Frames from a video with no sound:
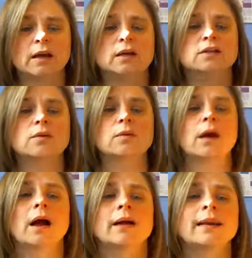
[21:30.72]
So
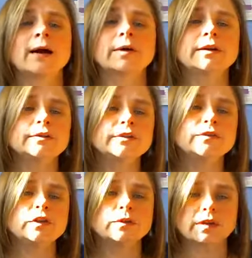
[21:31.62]
now here's a
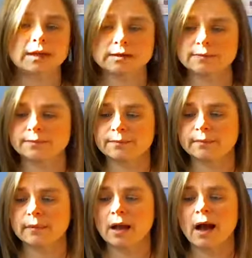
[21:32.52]
few things.
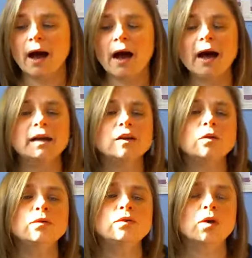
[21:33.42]
I
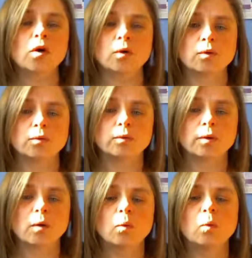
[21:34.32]
don't know
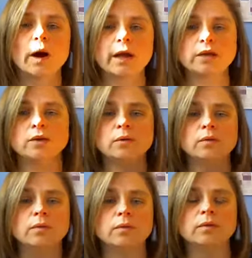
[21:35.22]

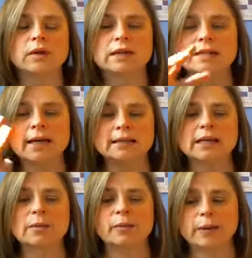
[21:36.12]
these next
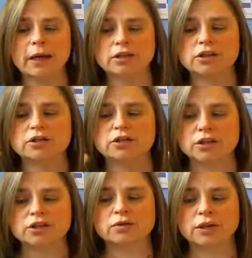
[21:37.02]
couple pages are
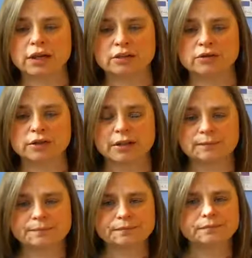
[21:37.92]
just sort of
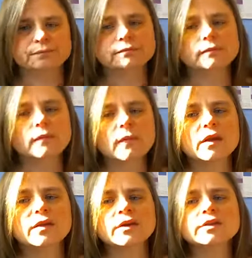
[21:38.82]
interesting.
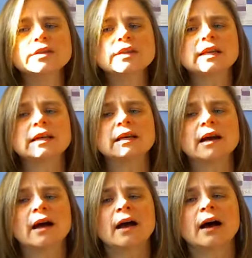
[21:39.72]
There's the
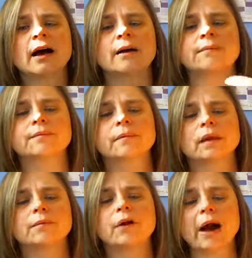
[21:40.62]

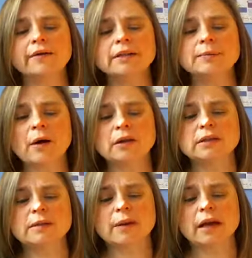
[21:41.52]
privacy
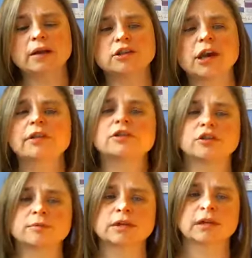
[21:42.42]
policy page and the
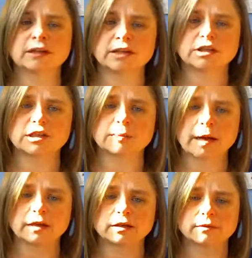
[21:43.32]
terms and conditions
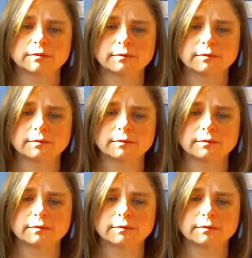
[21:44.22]
page.